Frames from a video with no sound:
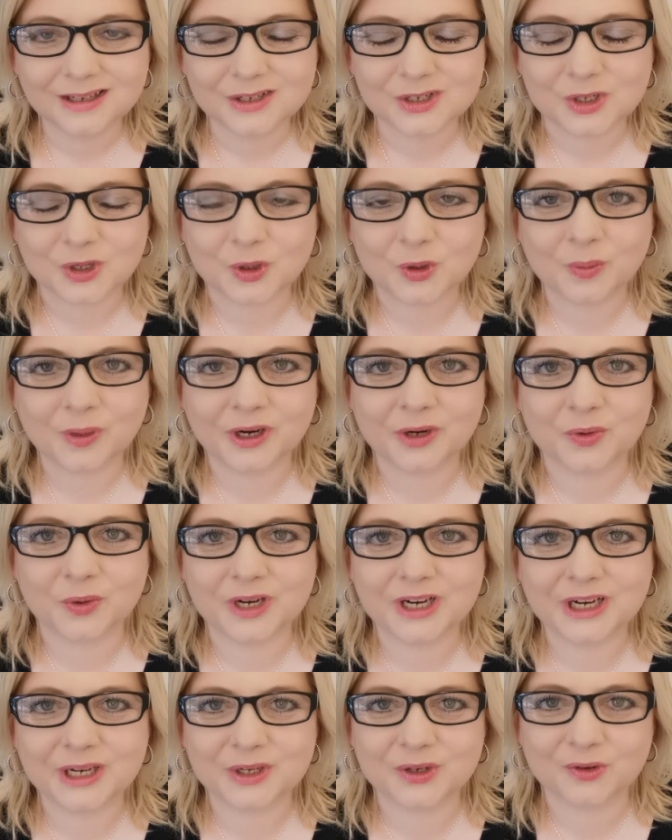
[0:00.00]
Shalom and
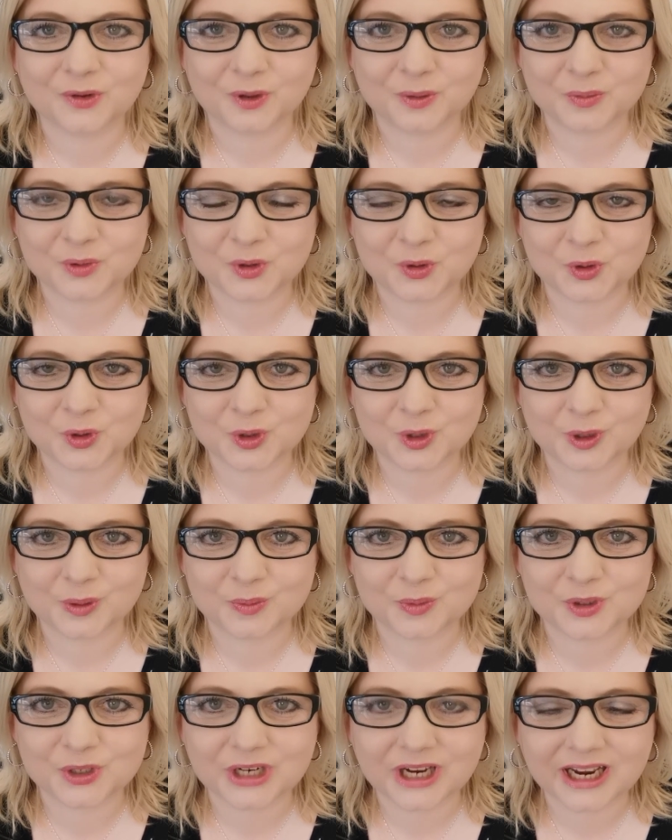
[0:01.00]
greetings from
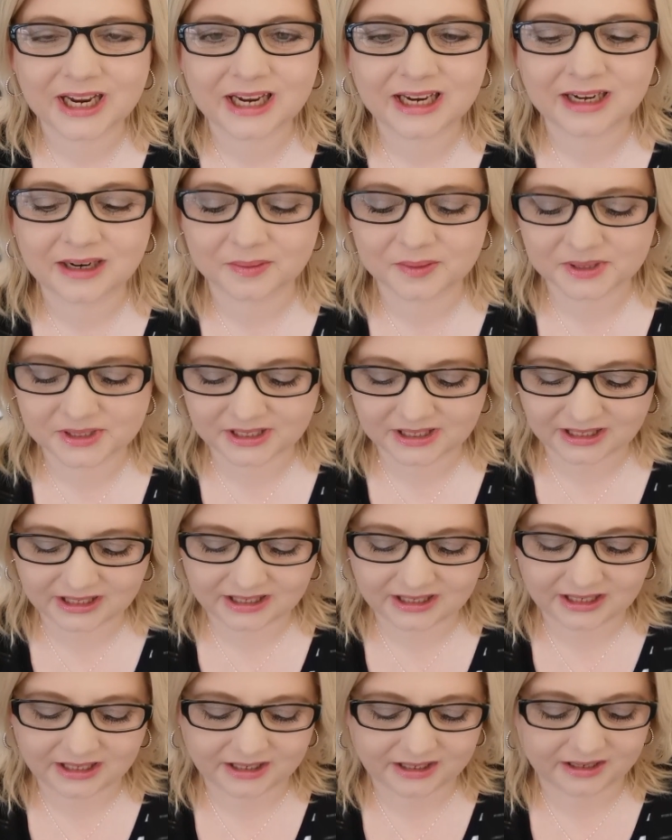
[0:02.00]
Jerusalem, Jane. I'm sitting
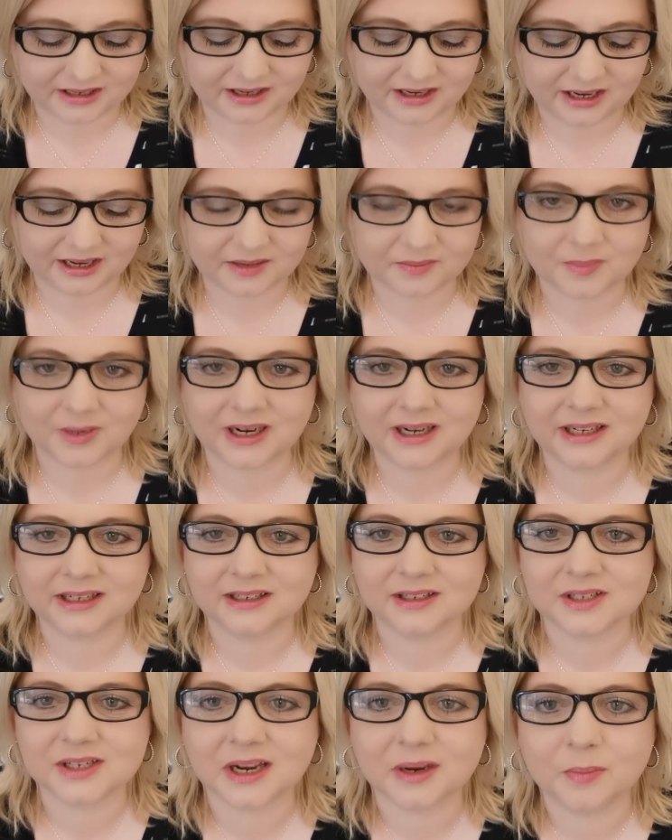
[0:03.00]
here at my
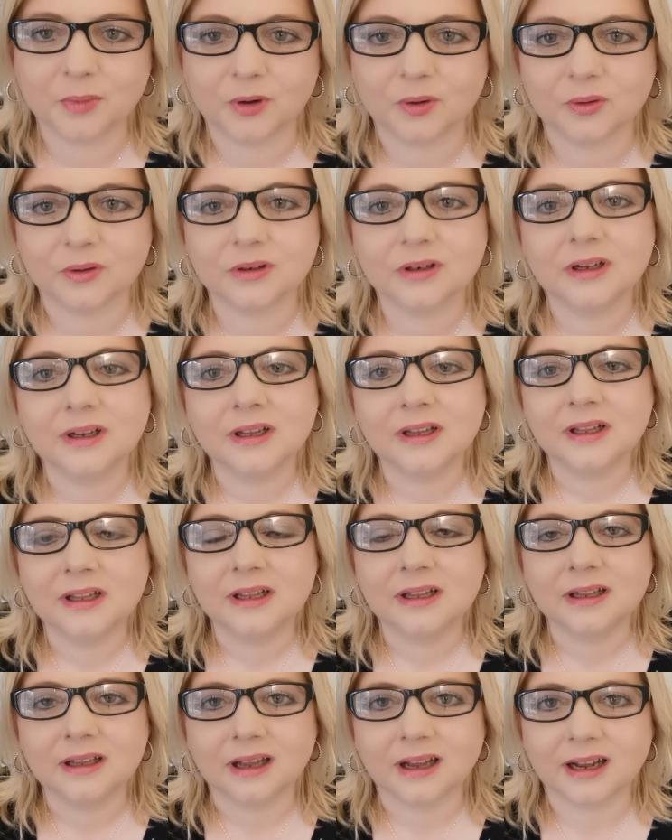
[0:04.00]
little table.
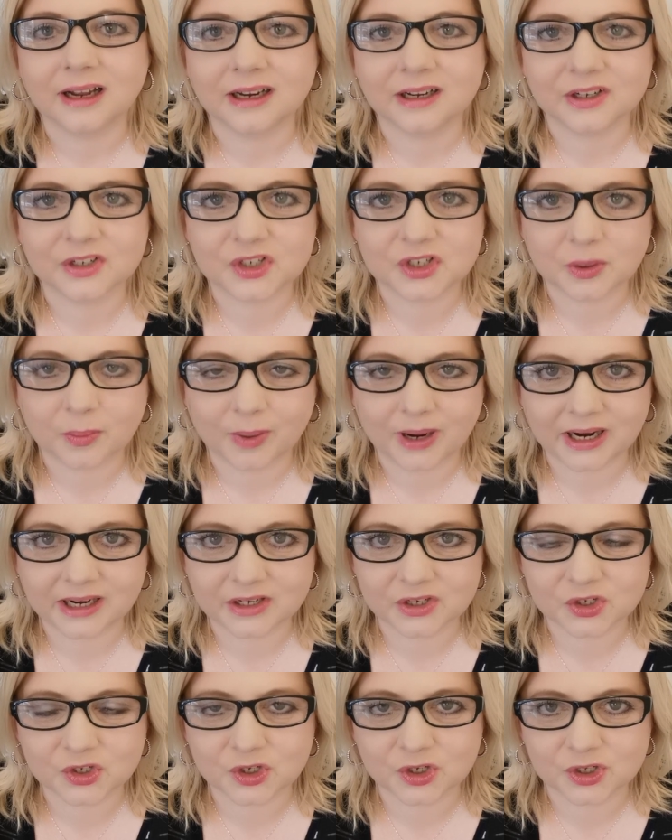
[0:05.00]
Shabbat
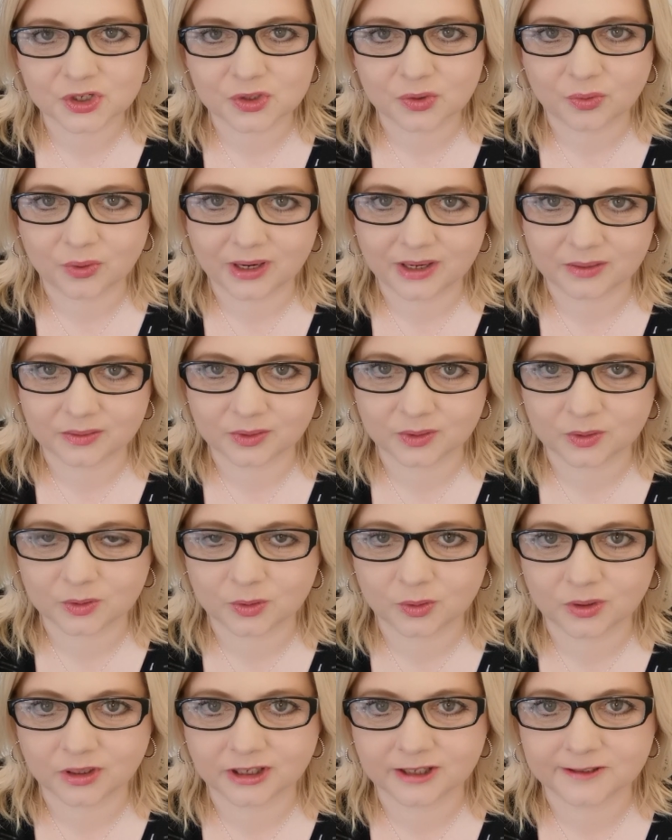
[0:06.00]
is just around the
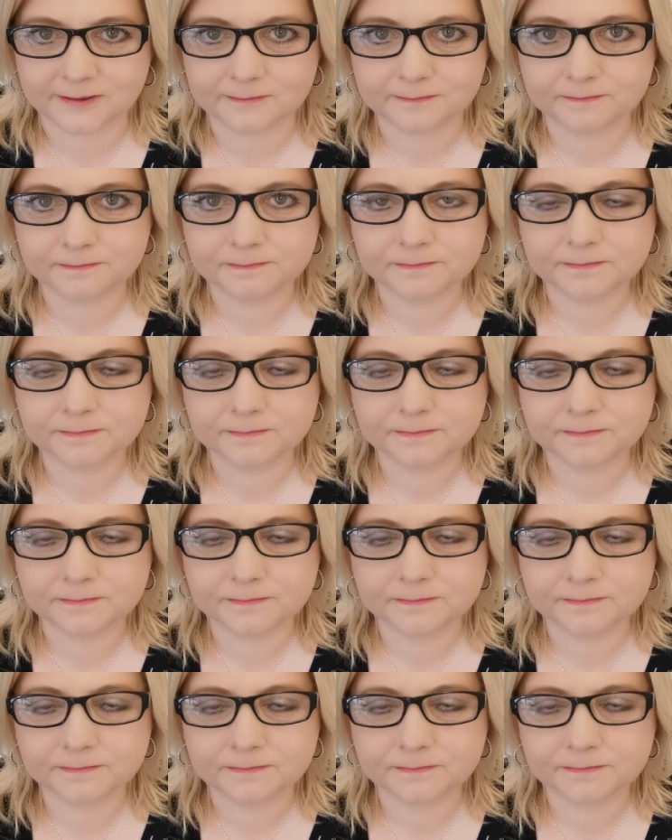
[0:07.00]
corner.